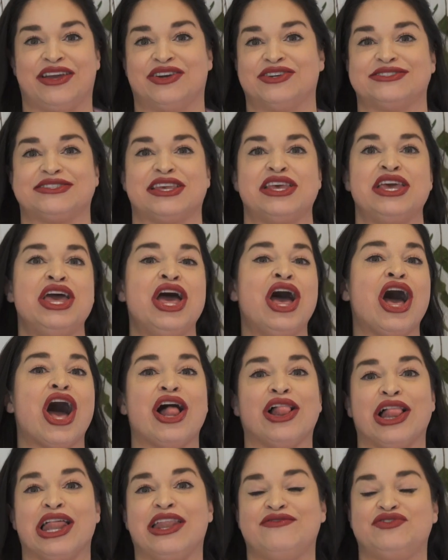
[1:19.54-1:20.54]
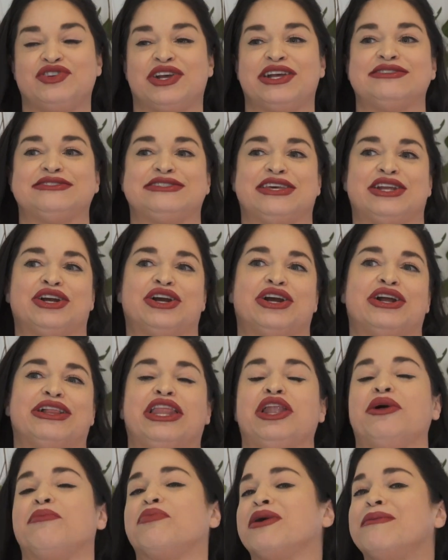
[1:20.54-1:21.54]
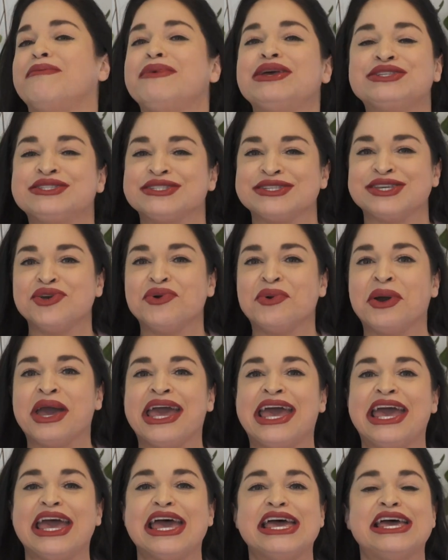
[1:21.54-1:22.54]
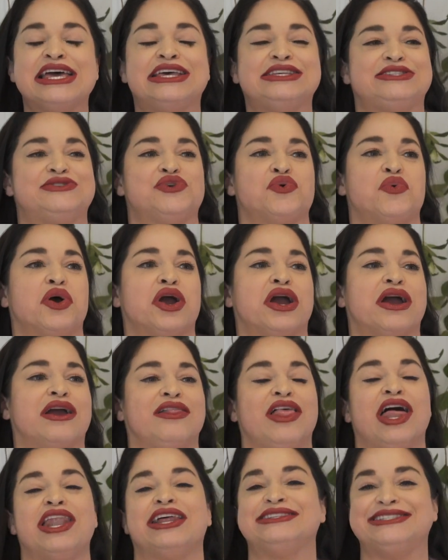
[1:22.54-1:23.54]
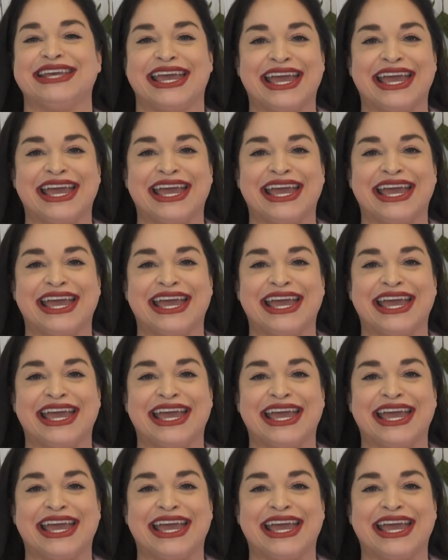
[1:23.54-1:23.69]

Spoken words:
there's a lot of trends that are a little promiscuous or a lot of